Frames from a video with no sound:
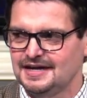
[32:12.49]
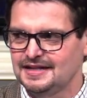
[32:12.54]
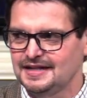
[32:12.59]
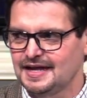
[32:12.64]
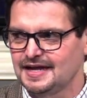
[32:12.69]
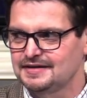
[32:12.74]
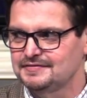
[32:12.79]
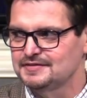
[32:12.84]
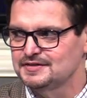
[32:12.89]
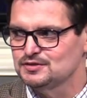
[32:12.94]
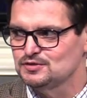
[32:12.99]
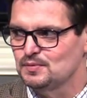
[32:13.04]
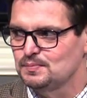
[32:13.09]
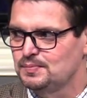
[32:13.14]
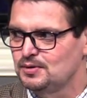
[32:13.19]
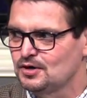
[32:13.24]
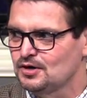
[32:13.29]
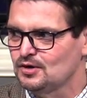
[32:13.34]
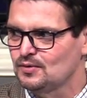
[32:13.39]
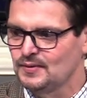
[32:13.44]
A lot of us
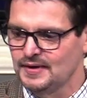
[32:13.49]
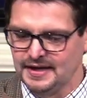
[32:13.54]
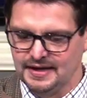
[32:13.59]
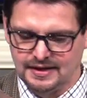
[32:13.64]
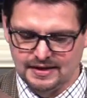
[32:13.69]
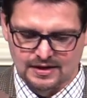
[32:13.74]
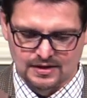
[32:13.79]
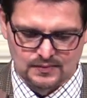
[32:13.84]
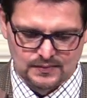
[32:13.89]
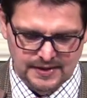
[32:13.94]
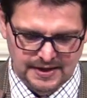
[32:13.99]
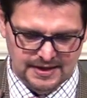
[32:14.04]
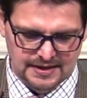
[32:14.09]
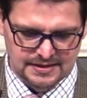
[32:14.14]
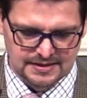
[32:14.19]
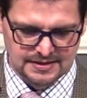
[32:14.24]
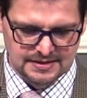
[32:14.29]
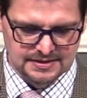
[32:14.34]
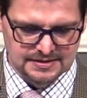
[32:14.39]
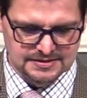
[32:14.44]
will put away our
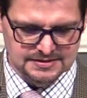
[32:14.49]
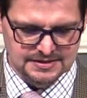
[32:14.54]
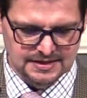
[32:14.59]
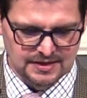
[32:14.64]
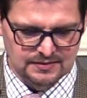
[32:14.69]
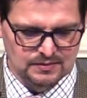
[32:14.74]
wickedness